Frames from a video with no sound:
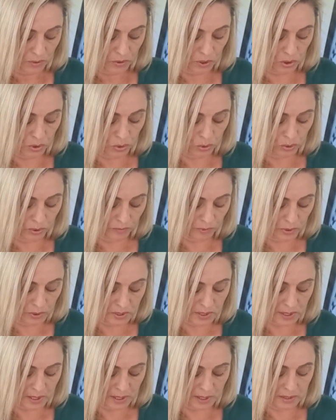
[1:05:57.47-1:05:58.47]
The
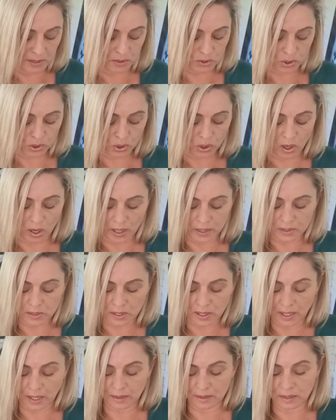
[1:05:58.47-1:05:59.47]
universe is trying to
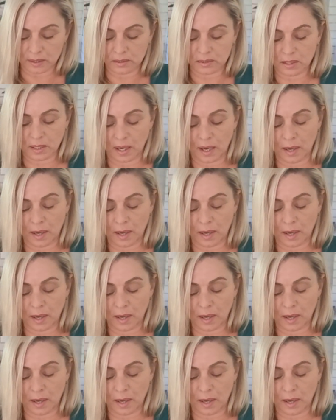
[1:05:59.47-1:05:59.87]
get this